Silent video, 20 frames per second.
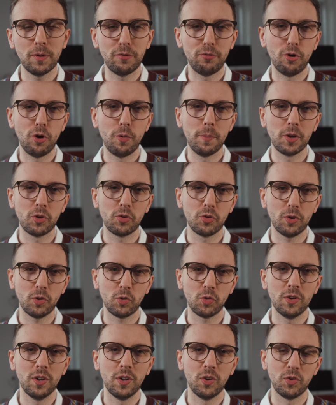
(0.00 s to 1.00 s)
performing
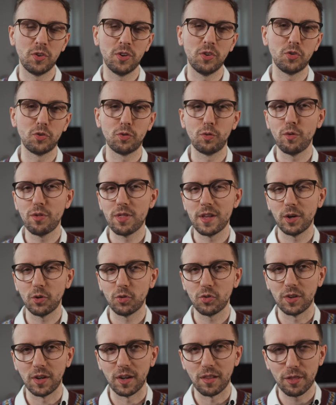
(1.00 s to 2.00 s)
stocks since
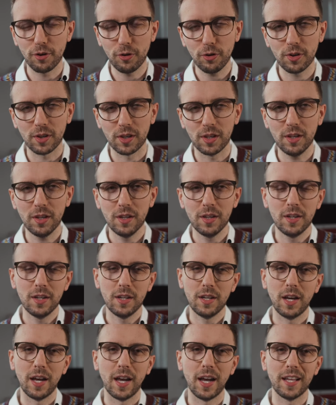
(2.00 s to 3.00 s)
2013
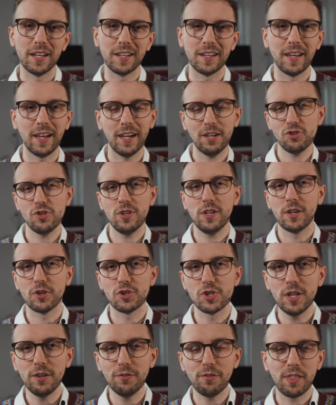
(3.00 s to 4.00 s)
and actually
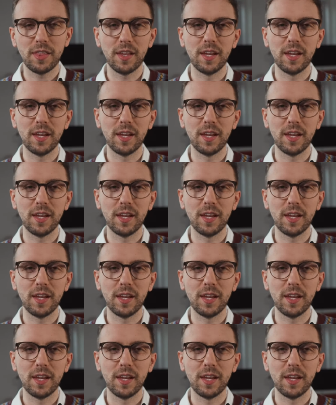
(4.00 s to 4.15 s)
achieved